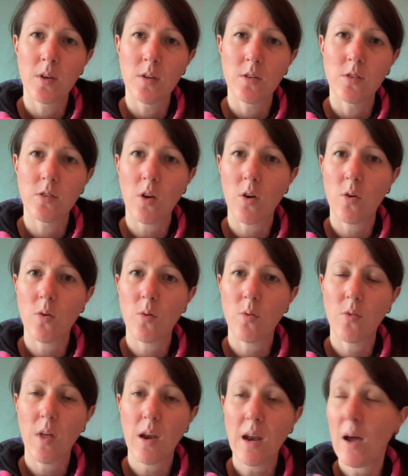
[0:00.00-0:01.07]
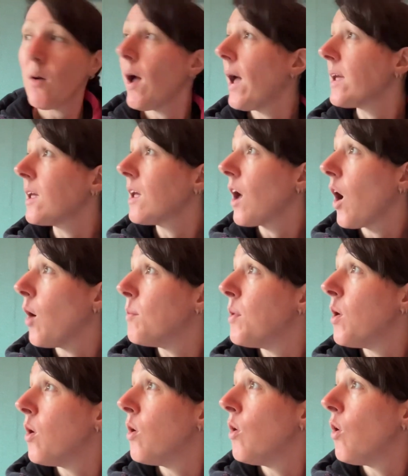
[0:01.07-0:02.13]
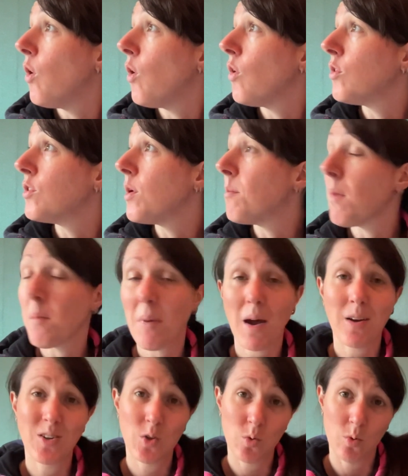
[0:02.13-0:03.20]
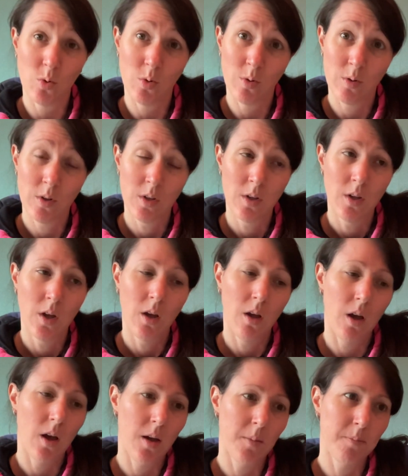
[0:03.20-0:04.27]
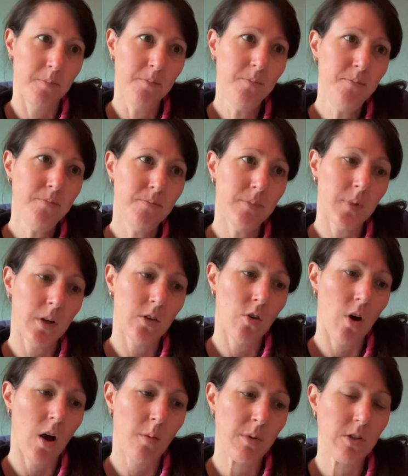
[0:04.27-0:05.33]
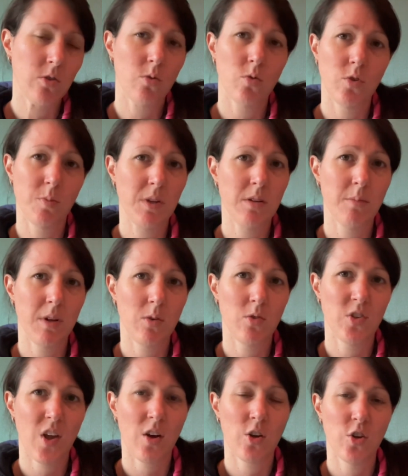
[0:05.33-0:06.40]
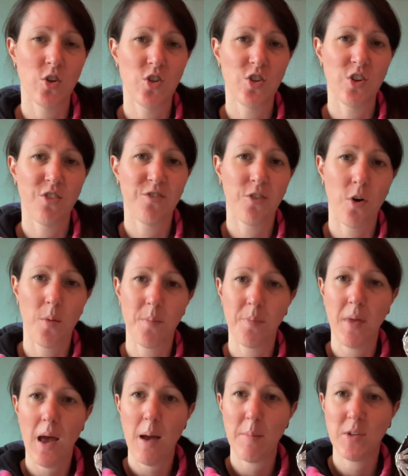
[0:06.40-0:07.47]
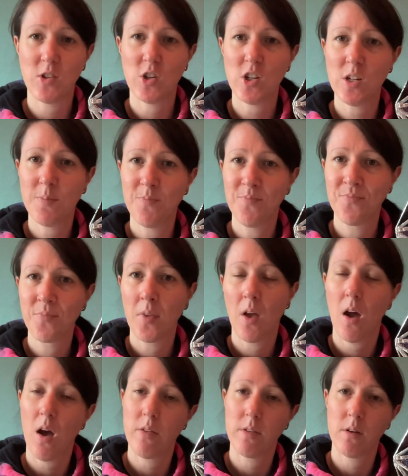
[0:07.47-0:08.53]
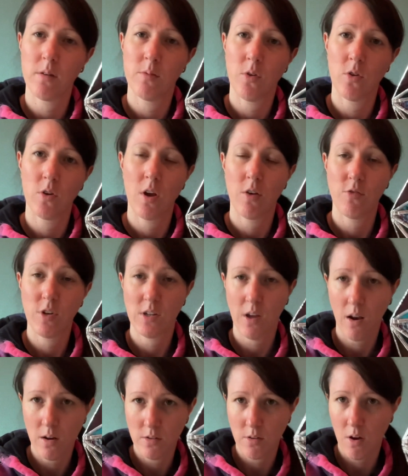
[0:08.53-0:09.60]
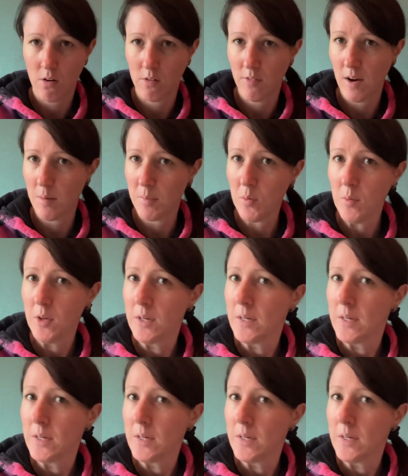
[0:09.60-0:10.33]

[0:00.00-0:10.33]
So they're now hanging up on my back door. I got hubby to order me some little suckers from Amazon. Other online retailers are available.